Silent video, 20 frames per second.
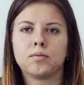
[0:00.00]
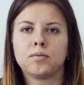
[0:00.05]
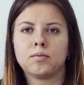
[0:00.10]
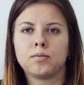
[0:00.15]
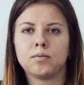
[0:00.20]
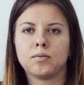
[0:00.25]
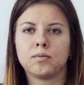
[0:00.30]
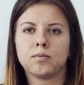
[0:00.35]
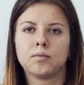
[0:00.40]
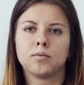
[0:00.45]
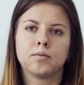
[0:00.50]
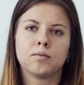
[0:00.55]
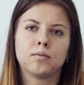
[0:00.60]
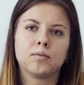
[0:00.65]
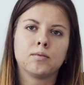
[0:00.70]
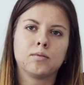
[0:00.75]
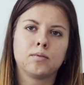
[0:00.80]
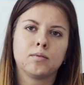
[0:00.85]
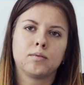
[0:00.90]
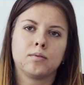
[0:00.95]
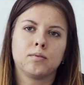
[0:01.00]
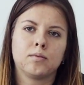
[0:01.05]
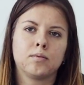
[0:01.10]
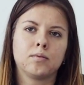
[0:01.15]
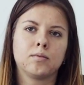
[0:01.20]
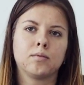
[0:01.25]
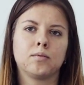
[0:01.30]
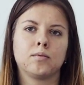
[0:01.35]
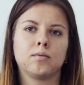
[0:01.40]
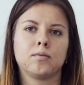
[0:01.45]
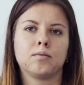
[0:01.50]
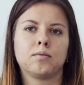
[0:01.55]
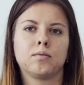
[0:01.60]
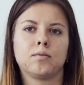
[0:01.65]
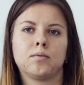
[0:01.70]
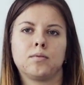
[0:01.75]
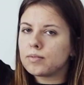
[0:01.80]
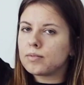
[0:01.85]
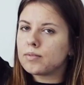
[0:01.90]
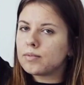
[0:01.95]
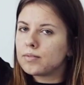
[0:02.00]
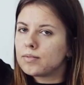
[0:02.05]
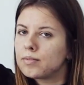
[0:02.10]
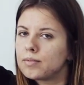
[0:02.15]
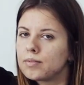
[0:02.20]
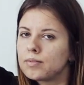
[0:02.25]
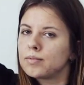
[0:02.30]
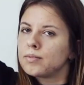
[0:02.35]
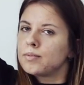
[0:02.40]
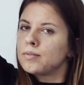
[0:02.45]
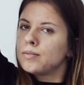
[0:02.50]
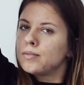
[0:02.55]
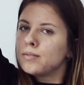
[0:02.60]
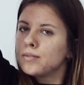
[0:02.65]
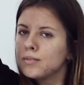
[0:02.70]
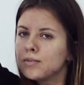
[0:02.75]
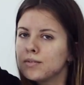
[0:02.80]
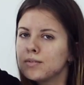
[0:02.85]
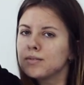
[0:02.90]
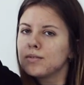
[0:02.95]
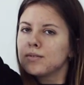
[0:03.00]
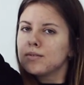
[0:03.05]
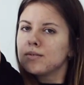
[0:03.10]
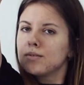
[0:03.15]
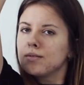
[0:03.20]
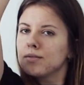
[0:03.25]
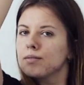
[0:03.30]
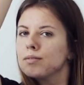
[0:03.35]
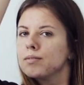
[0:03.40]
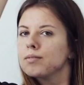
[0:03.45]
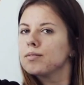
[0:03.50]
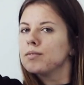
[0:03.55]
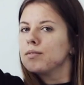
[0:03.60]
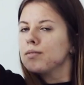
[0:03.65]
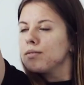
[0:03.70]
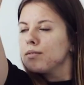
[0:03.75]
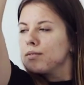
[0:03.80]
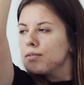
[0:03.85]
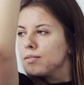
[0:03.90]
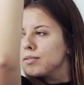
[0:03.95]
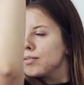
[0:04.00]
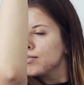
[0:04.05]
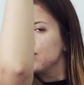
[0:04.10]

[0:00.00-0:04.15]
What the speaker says: (silence)